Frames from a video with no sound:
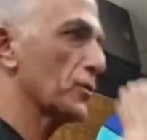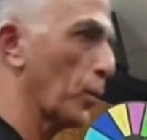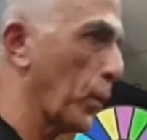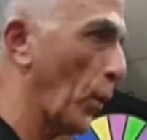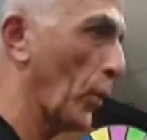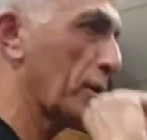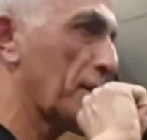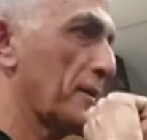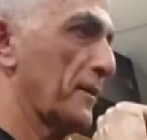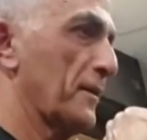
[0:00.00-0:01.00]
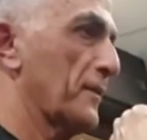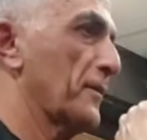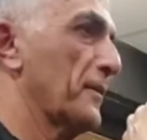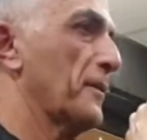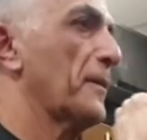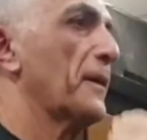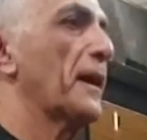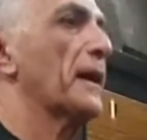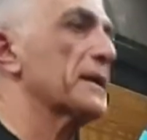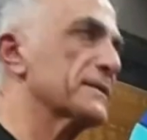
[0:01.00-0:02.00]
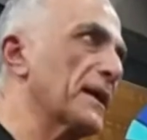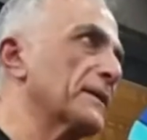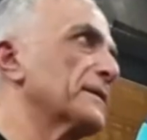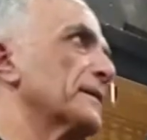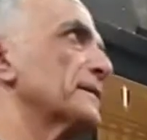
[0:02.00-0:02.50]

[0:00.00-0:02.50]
walk. He said,